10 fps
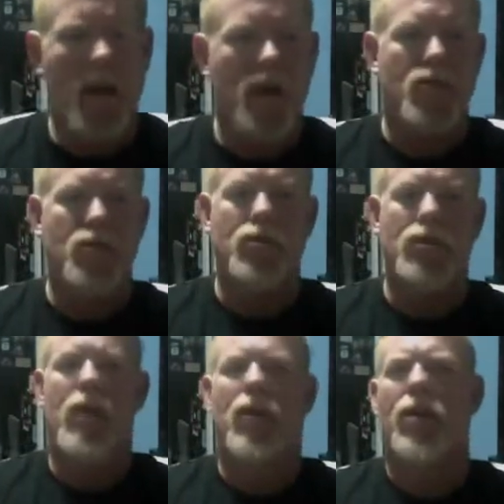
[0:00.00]

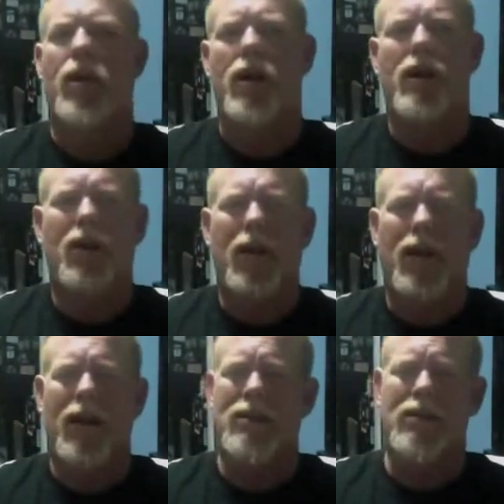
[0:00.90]
suicidal thought, you know, and
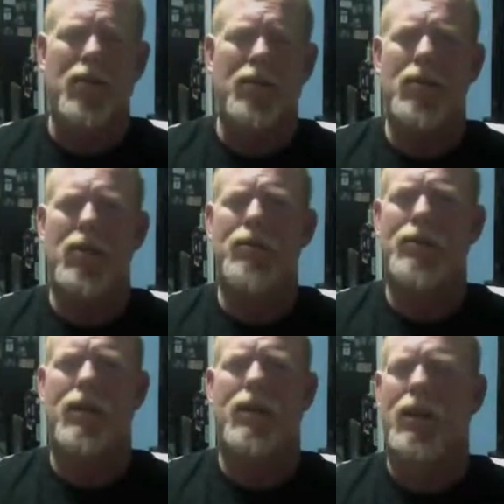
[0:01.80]
I used to think, who the hell would
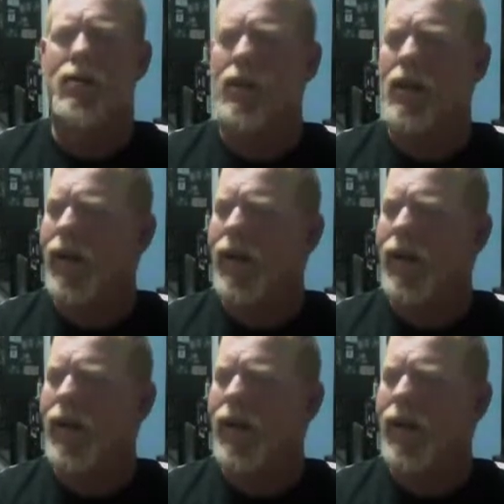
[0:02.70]
take that shit?